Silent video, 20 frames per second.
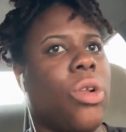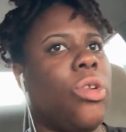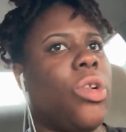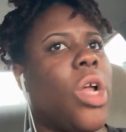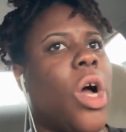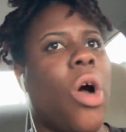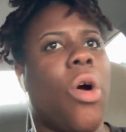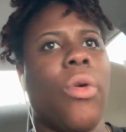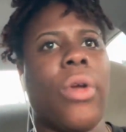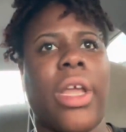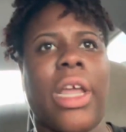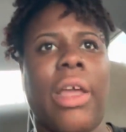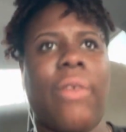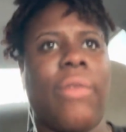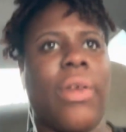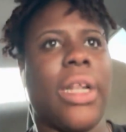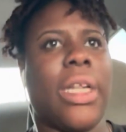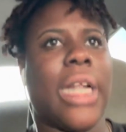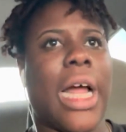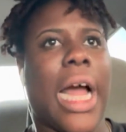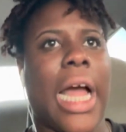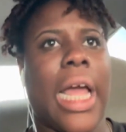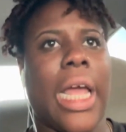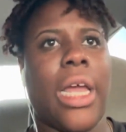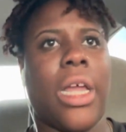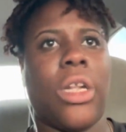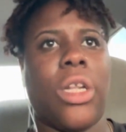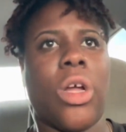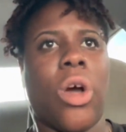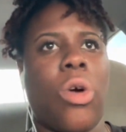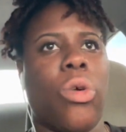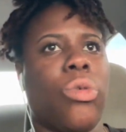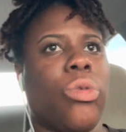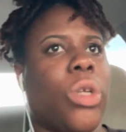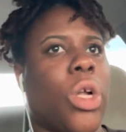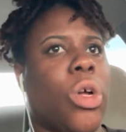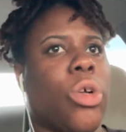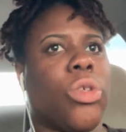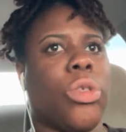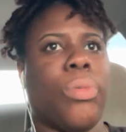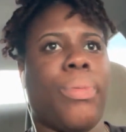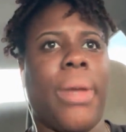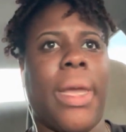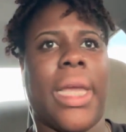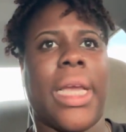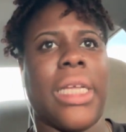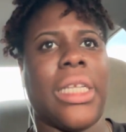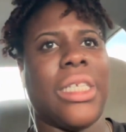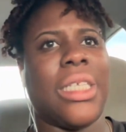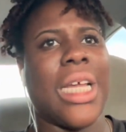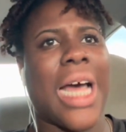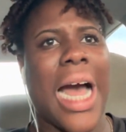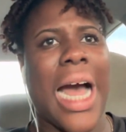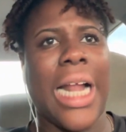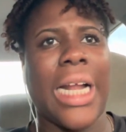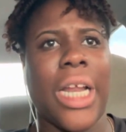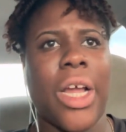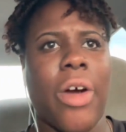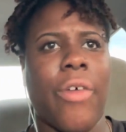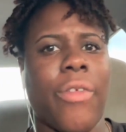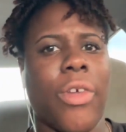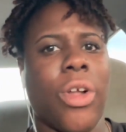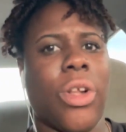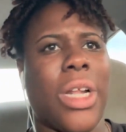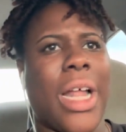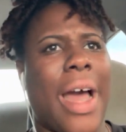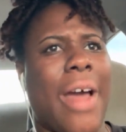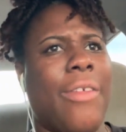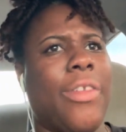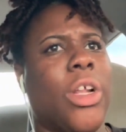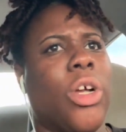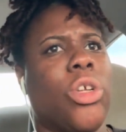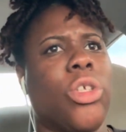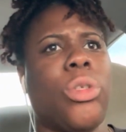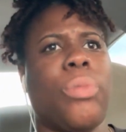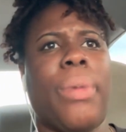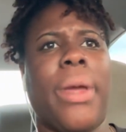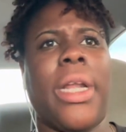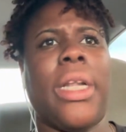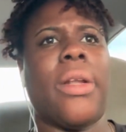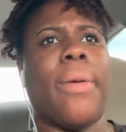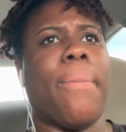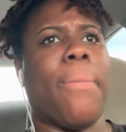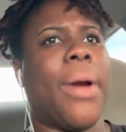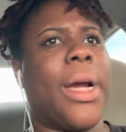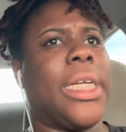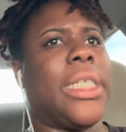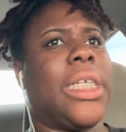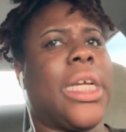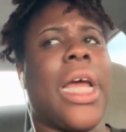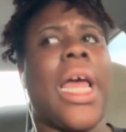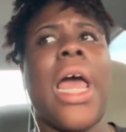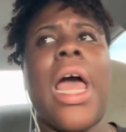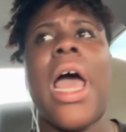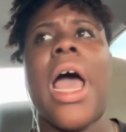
Don't give it light. Don't speak anxiety over your life. Don't speak depression.